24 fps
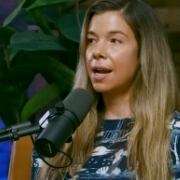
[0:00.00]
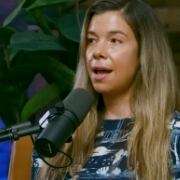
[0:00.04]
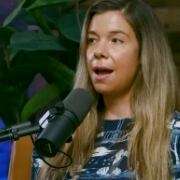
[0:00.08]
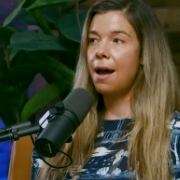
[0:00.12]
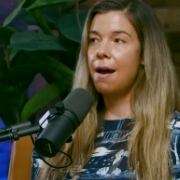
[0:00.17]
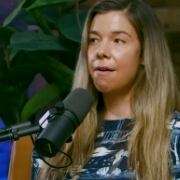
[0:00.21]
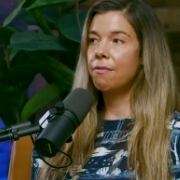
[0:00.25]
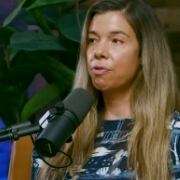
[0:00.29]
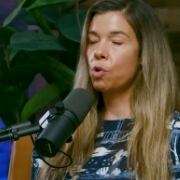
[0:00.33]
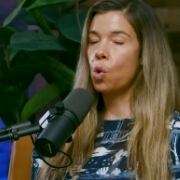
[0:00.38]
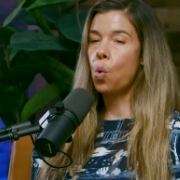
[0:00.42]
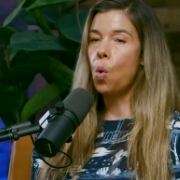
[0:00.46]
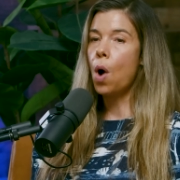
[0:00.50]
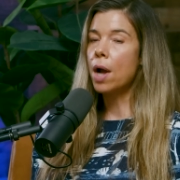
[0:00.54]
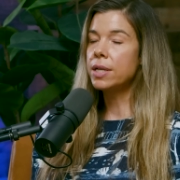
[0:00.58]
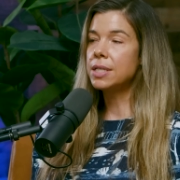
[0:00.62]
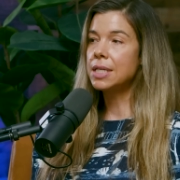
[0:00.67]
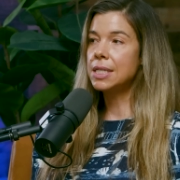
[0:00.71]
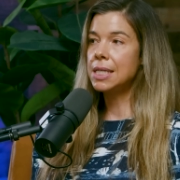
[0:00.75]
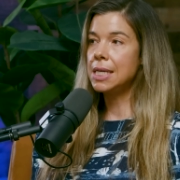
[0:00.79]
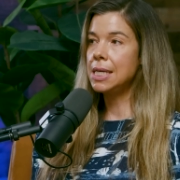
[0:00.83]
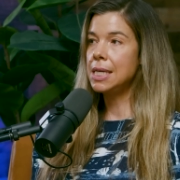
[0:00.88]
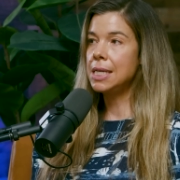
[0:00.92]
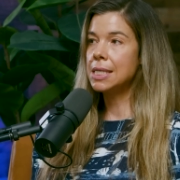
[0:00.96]
at have
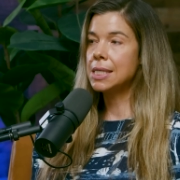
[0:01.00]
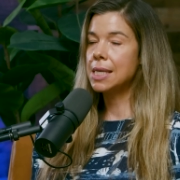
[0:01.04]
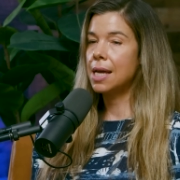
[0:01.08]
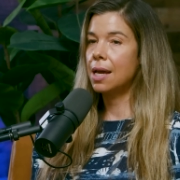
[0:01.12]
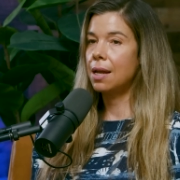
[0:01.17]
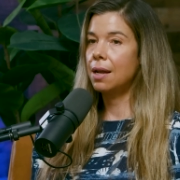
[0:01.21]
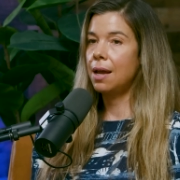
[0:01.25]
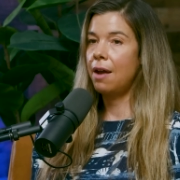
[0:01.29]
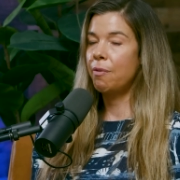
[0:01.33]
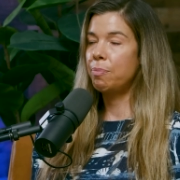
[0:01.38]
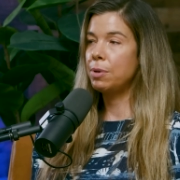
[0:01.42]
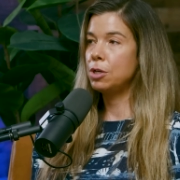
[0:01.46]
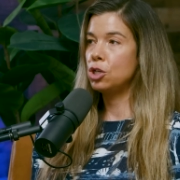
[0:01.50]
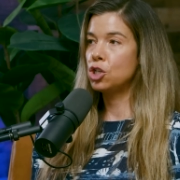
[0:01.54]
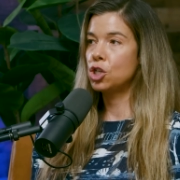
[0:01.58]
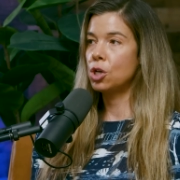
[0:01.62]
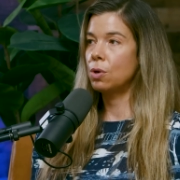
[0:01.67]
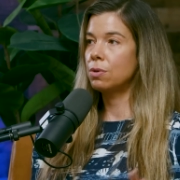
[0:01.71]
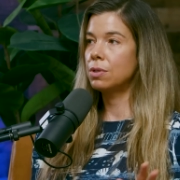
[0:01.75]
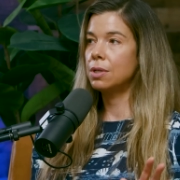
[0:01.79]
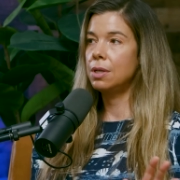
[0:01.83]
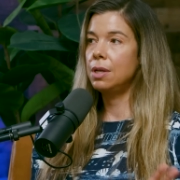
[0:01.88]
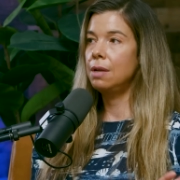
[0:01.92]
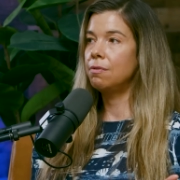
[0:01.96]
quantities that have been
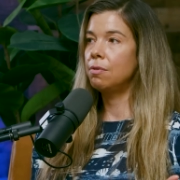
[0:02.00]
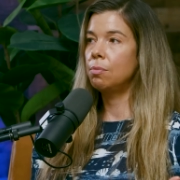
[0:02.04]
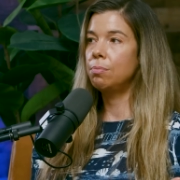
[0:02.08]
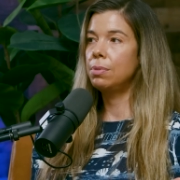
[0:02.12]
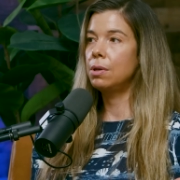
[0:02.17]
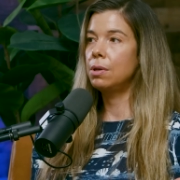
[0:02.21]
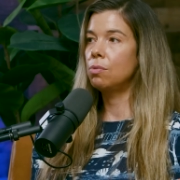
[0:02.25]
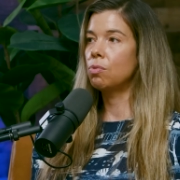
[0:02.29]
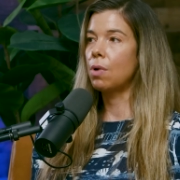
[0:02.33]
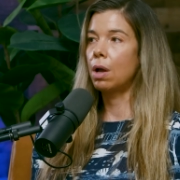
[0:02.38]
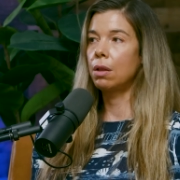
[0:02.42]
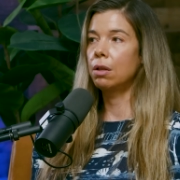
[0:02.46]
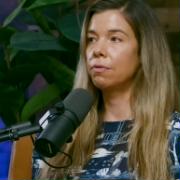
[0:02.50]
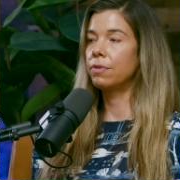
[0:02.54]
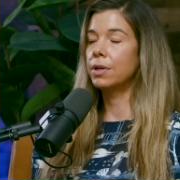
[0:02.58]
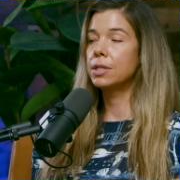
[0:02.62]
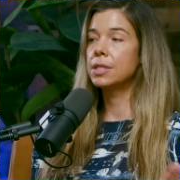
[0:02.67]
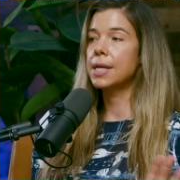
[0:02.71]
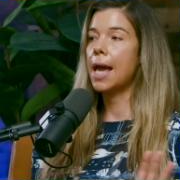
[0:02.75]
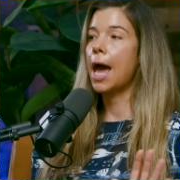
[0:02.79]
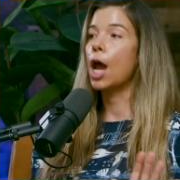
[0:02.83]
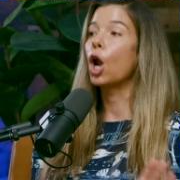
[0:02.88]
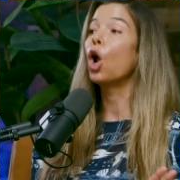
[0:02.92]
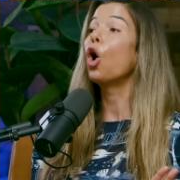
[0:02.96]
shown to even be
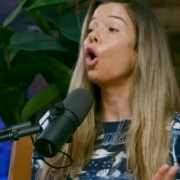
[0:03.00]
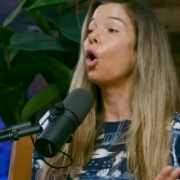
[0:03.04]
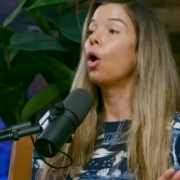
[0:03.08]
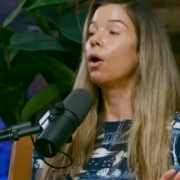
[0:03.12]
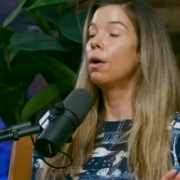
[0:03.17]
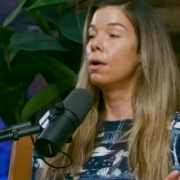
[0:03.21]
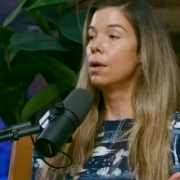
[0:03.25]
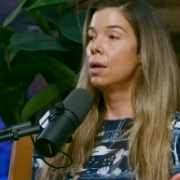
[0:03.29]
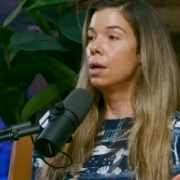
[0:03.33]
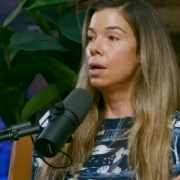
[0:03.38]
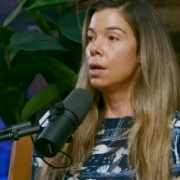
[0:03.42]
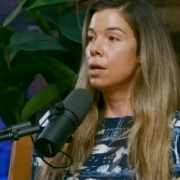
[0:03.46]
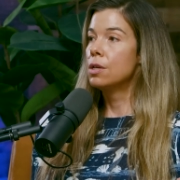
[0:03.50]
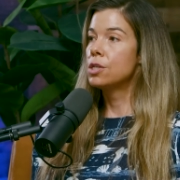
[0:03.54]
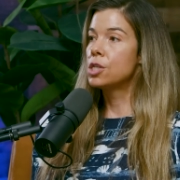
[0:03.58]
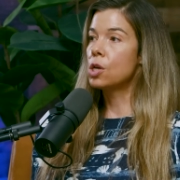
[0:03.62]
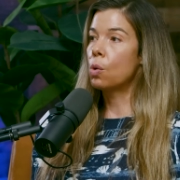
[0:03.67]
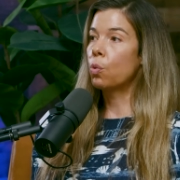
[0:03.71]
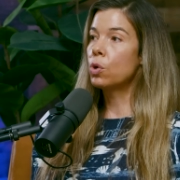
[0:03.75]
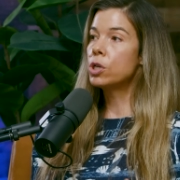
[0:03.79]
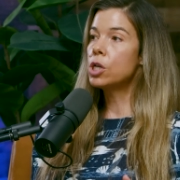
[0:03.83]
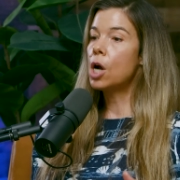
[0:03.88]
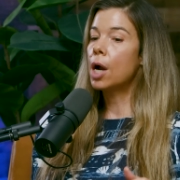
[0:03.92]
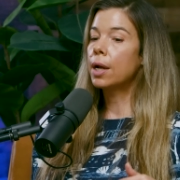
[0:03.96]
relevant at all. So
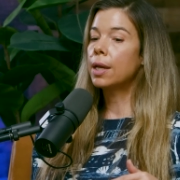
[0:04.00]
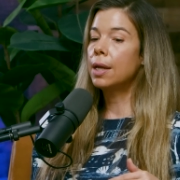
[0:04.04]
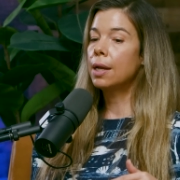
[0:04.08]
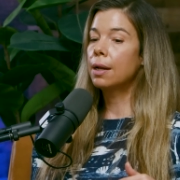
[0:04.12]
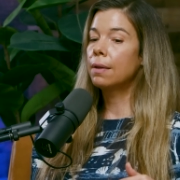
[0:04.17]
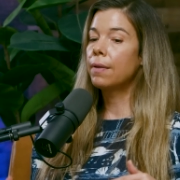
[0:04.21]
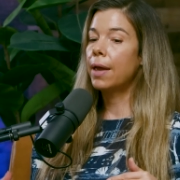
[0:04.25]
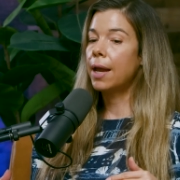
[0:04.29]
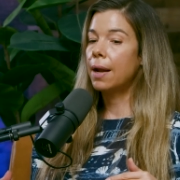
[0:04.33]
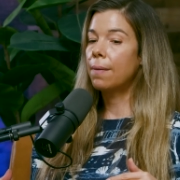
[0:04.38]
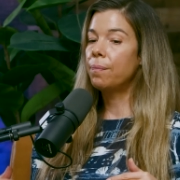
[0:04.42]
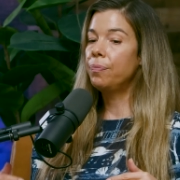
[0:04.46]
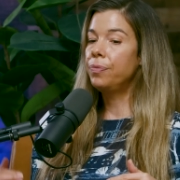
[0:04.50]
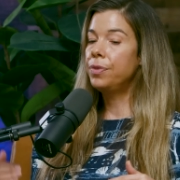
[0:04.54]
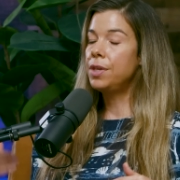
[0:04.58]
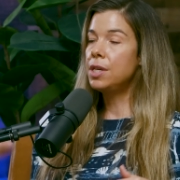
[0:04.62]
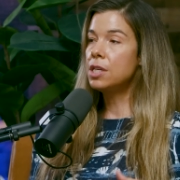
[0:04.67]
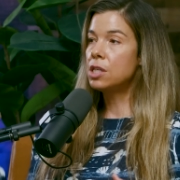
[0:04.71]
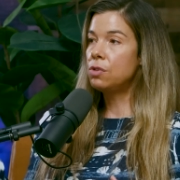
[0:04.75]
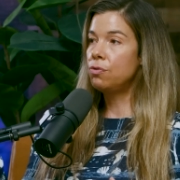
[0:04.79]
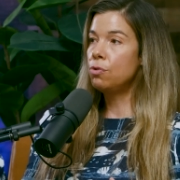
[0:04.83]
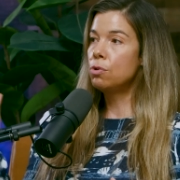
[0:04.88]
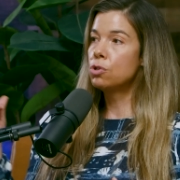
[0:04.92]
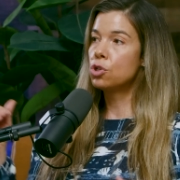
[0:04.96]
we're talking like
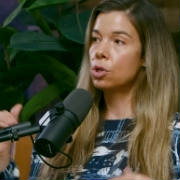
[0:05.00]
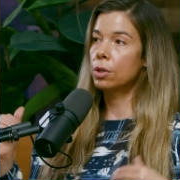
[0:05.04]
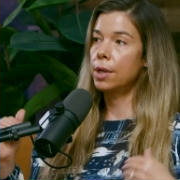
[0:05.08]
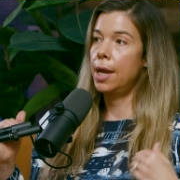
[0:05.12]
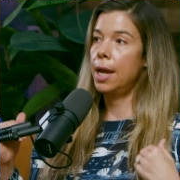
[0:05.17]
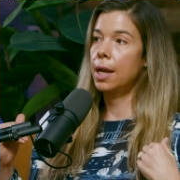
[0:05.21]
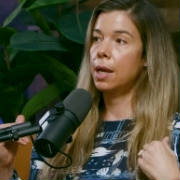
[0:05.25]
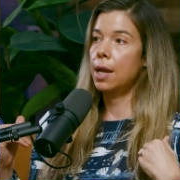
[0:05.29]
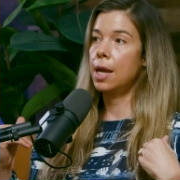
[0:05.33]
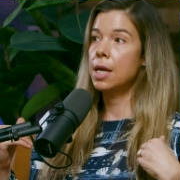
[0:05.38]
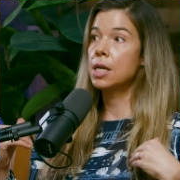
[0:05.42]
these foods are like